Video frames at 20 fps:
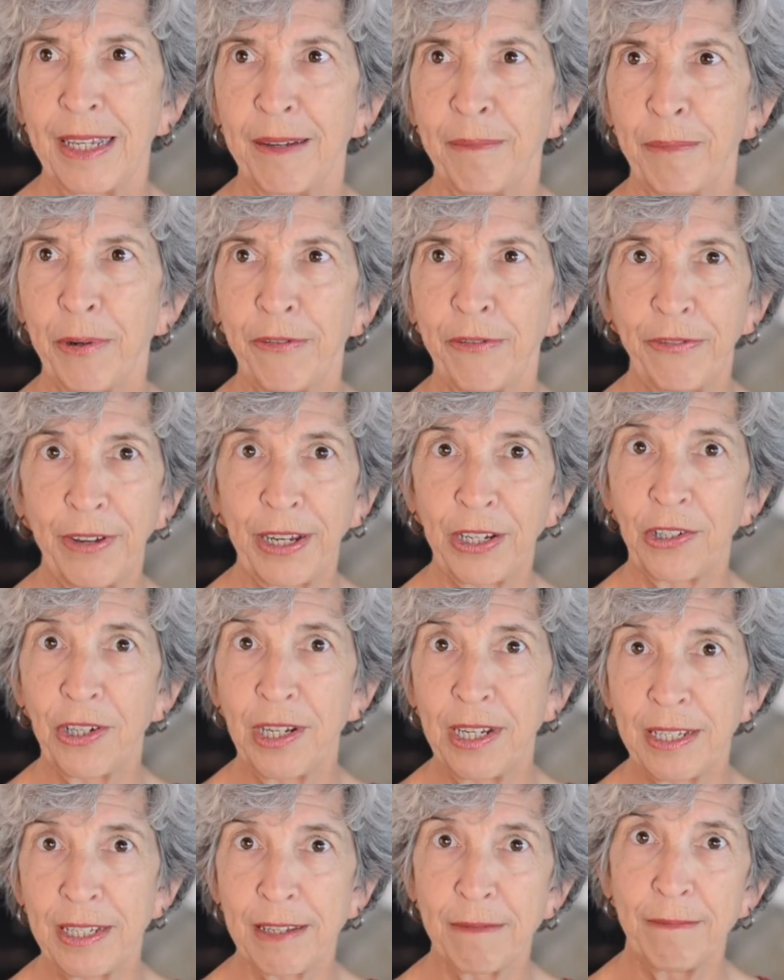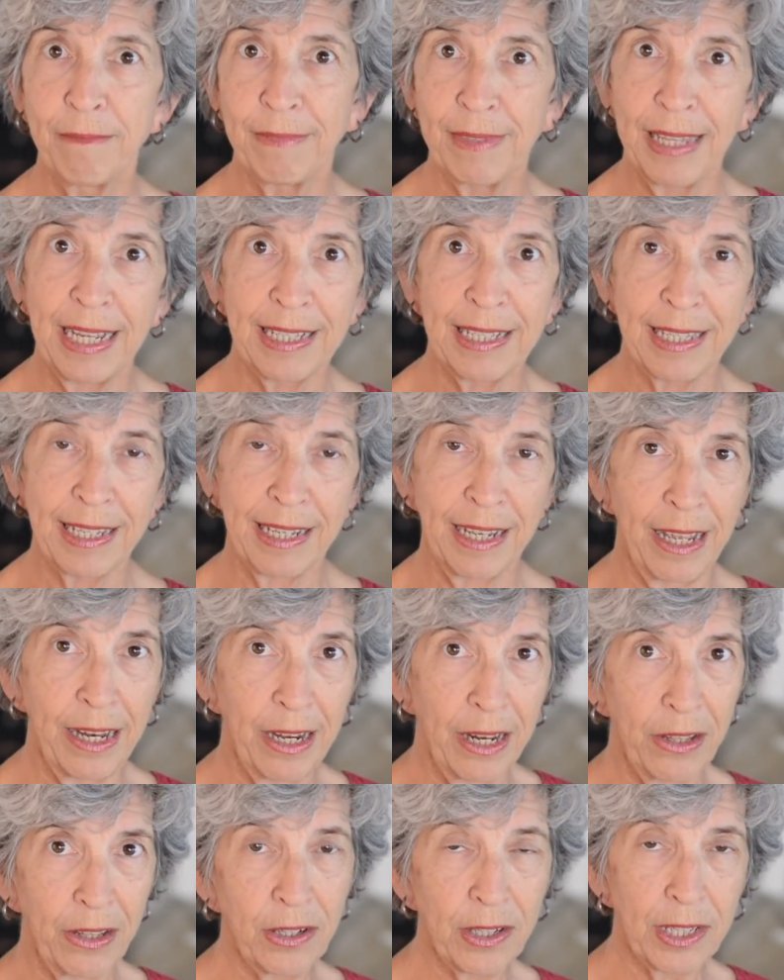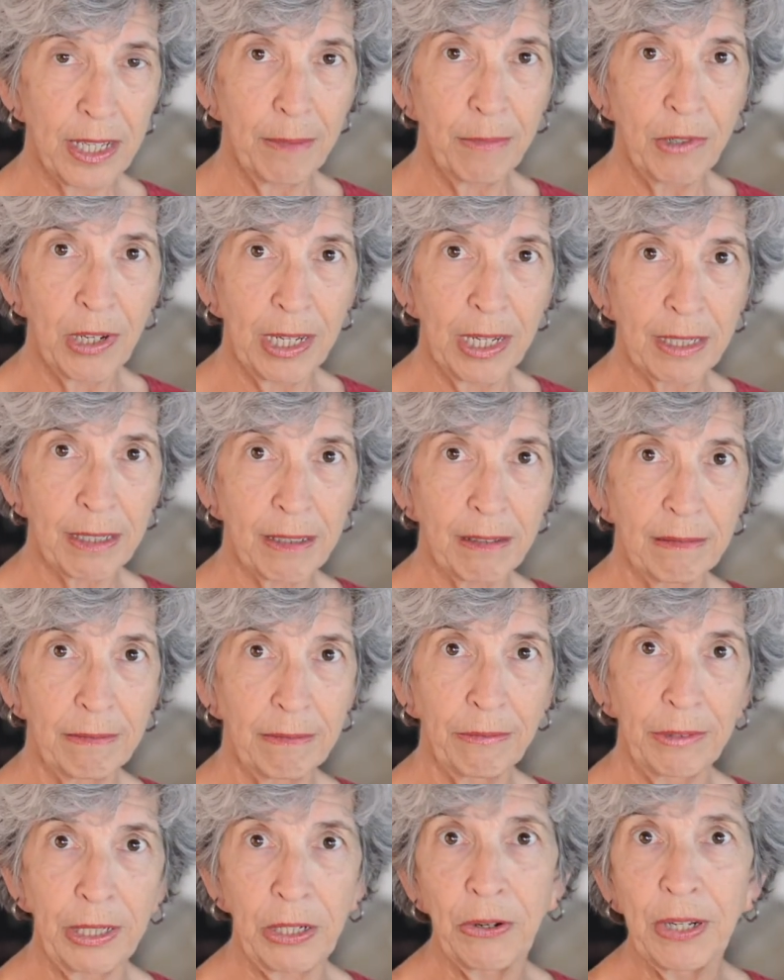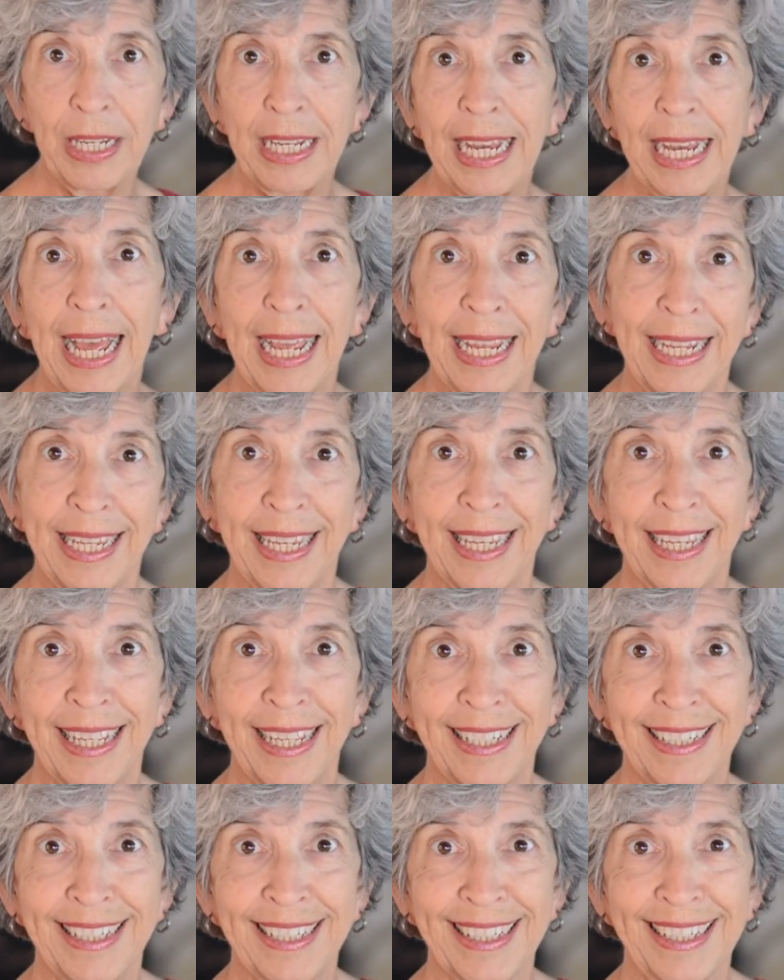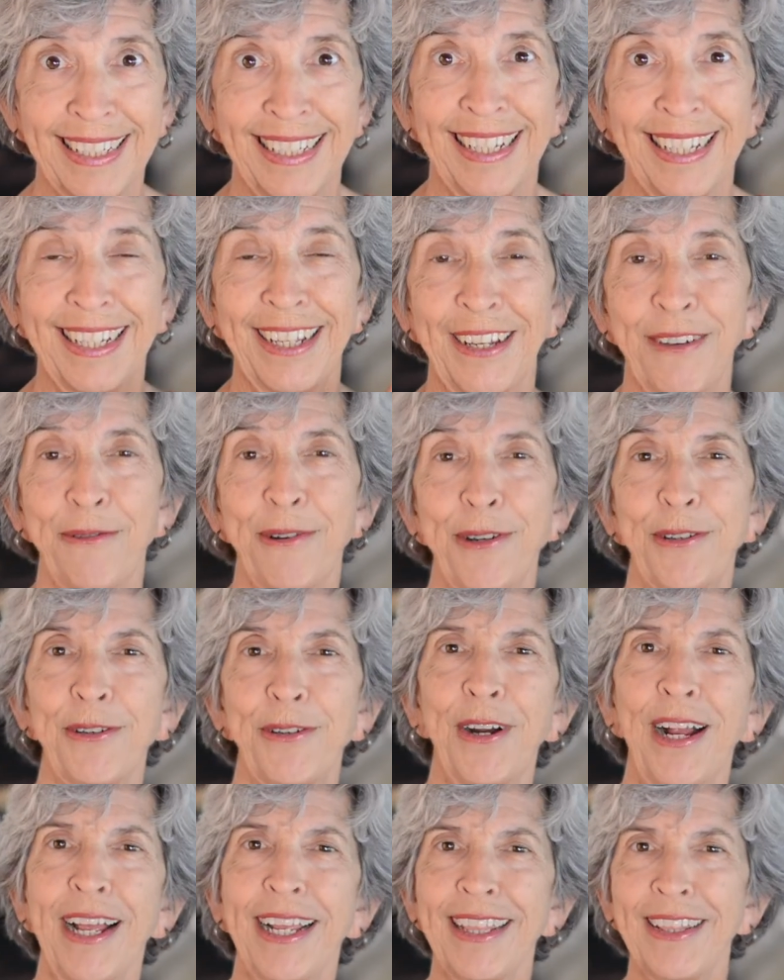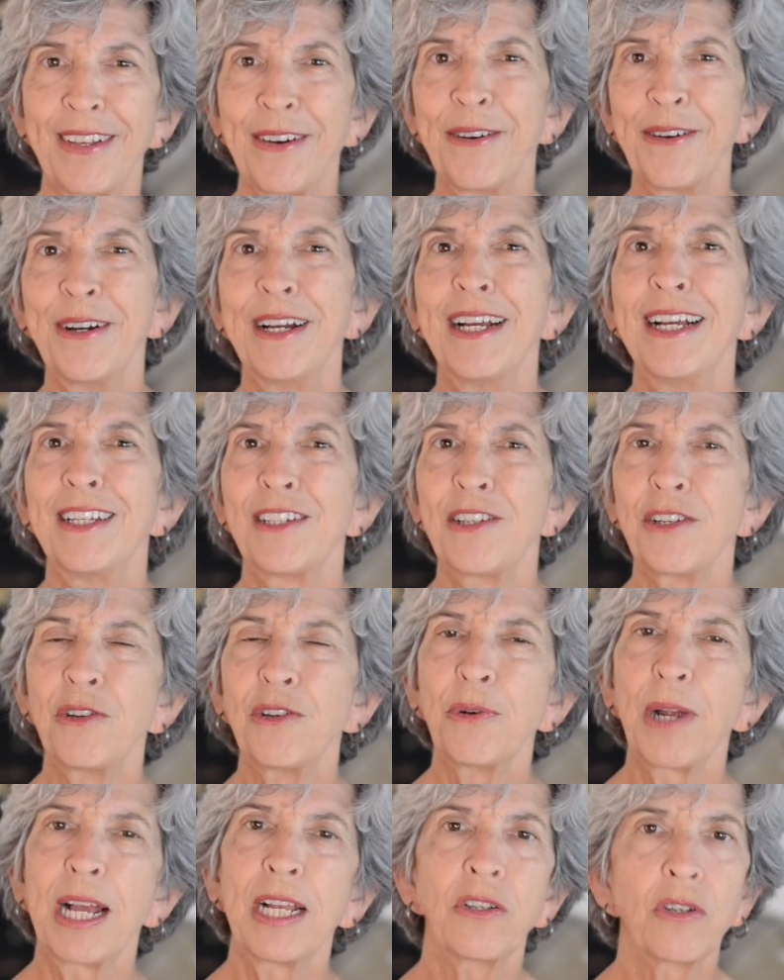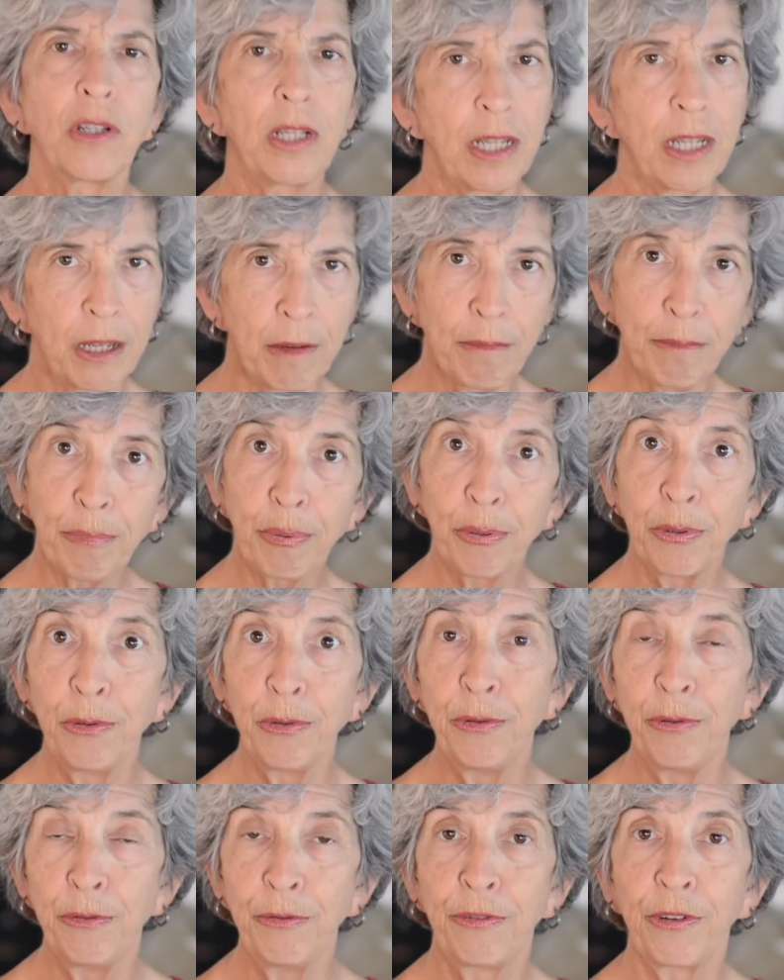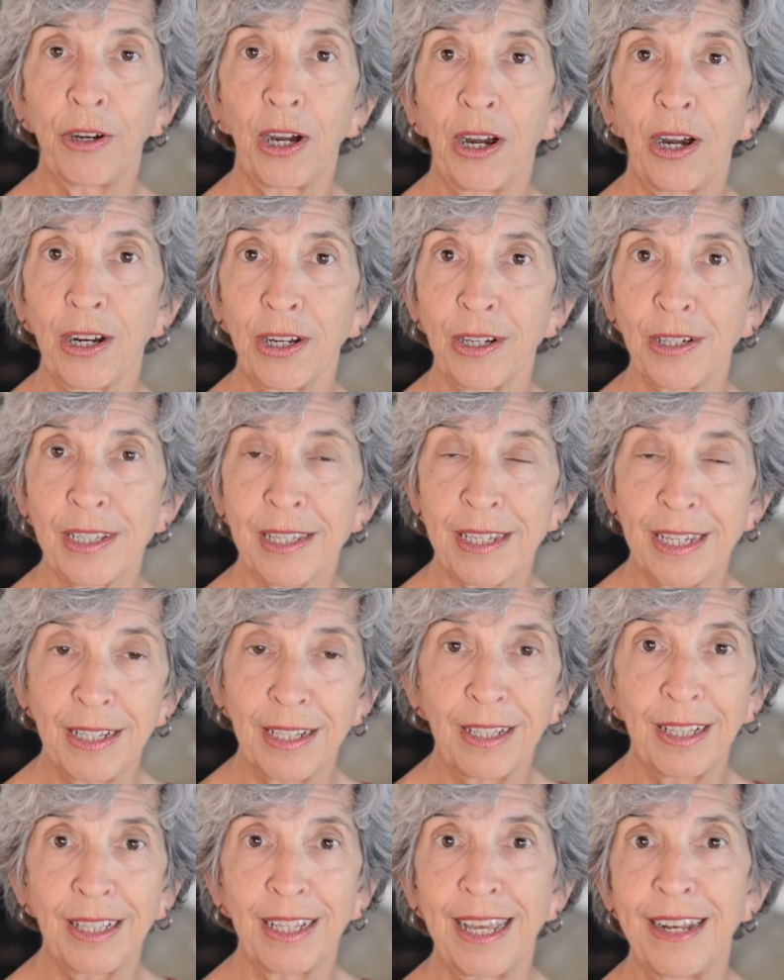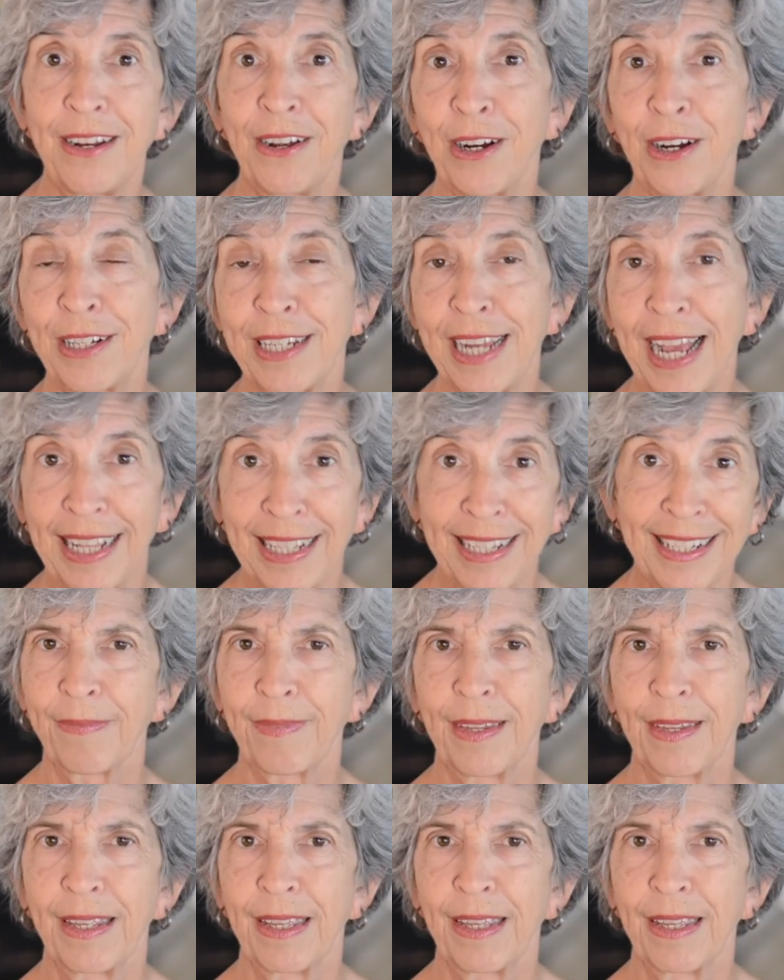Perfectionism, that's another subject. We don't like it. We're trying, though, to gradually improve our skill and our talent.